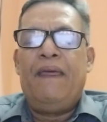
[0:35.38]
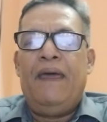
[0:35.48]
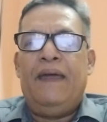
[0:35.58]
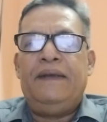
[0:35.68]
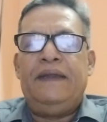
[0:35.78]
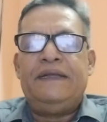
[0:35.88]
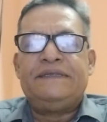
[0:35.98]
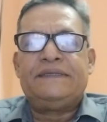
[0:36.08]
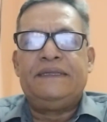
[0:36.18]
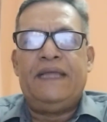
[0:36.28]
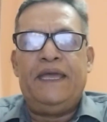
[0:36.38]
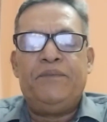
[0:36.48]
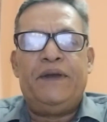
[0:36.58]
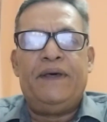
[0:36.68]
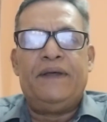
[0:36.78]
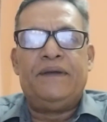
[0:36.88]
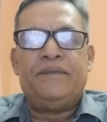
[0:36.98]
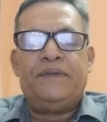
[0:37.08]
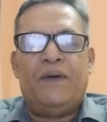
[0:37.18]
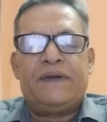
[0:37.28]
and it is named
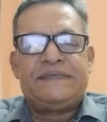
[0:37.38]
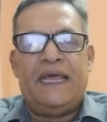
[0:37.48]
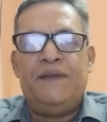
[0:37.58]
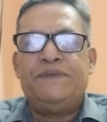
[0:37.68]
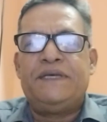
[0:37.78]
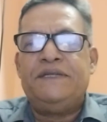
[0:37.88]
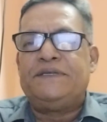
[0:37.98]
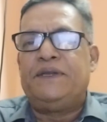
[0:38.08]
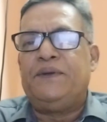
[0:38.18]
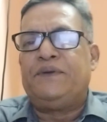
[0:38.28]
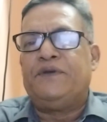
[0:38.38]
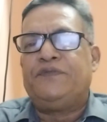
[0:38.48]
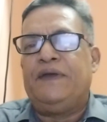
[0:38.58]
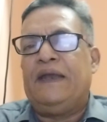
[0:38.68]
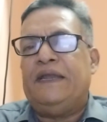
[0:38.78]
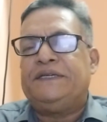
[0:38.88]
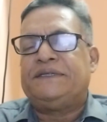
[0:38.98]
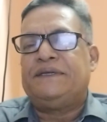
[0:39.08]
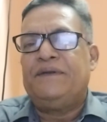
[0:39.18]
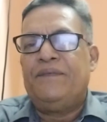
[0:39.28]
Dr.Salim's Institute of
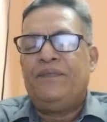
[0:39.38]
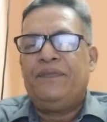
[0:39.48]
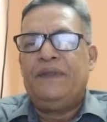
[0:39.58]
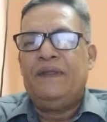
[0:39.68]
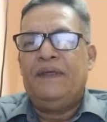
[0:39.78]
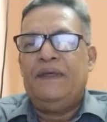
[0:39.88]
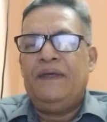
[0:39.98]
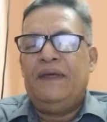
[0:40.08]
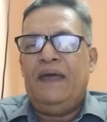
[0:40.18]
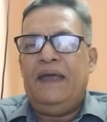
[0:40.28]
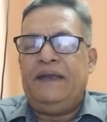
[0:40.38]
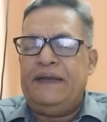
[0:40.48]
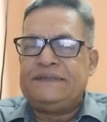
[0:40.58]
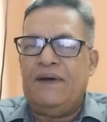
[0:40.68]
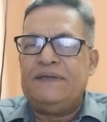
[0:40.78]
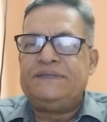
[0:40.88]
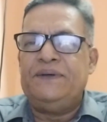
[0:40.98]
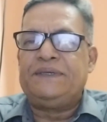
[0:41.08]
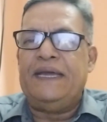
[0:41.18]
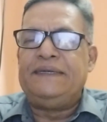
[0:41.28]
English, and it is
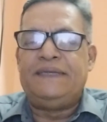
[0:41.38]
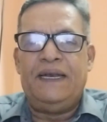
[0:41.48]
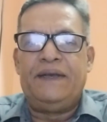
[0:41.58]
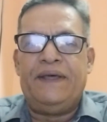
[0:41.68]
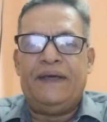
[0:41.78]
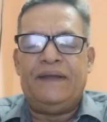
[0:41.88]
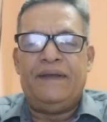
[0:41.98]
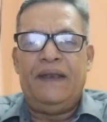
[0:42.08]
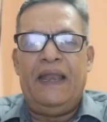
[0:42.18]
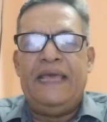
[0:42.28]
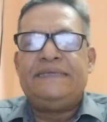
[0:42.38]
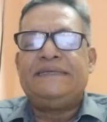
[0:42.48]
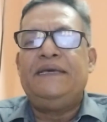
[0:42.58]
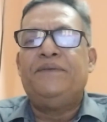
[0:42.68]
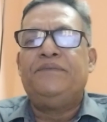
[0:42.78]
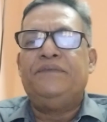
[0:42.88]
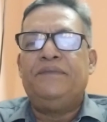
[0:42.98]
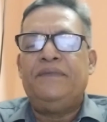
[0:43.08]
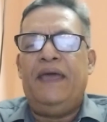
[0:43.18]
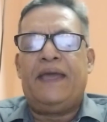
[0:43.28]
also titled
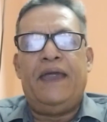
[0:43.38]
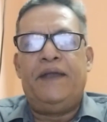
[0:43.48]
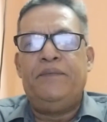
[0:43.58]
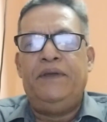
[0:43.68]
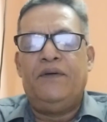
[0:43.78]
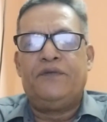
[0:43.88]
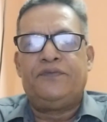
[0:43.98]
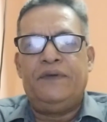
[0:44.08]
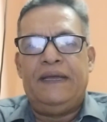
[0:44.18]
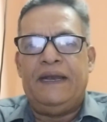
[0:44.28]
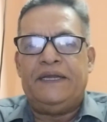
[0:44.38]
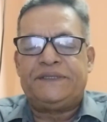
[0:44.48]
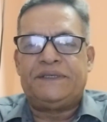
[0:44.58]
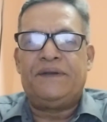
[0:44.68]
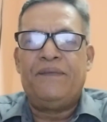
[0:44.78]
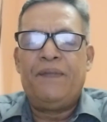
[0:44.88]
Lyceum Academy of English.